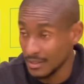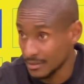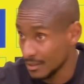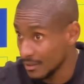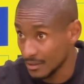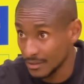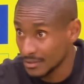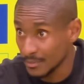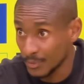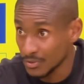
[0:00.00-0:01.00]
There's a
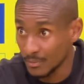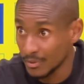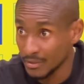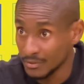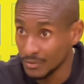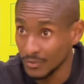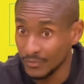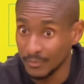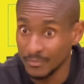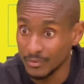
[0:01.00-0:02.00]
there's a possibility
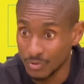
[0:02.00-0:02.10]
of um,